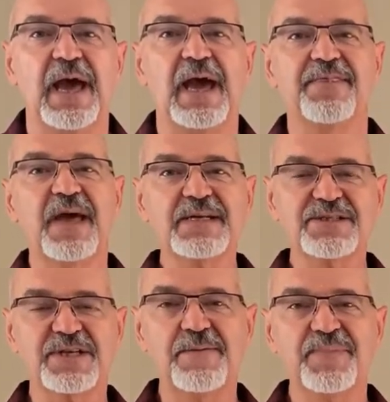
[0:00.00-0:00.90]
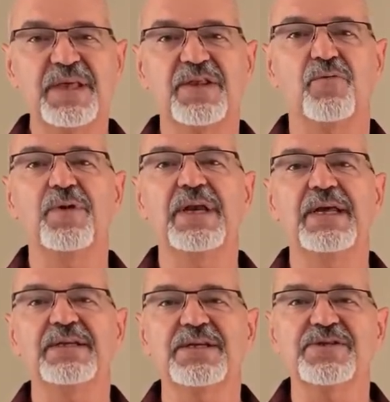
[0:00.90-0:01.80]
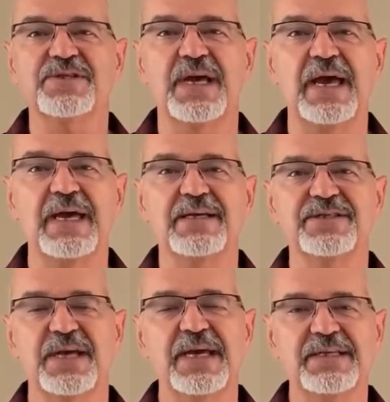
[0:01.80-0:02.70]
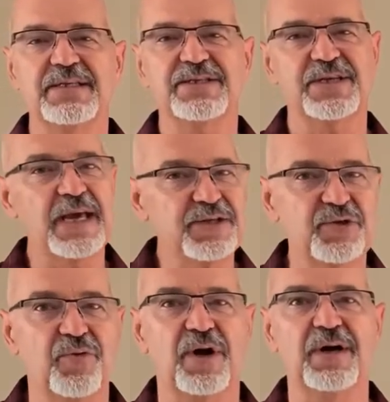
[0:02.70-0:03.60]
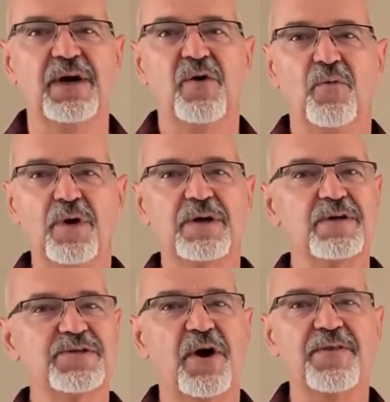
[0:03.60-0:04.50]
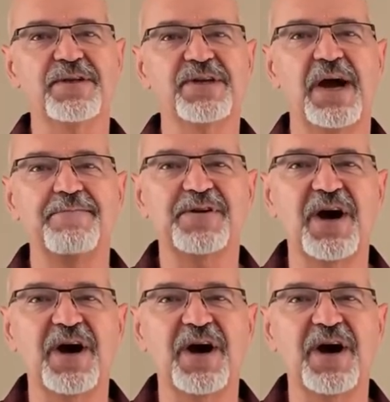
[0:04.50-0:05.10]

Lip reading: And that's something that we need to state to our workers all the time.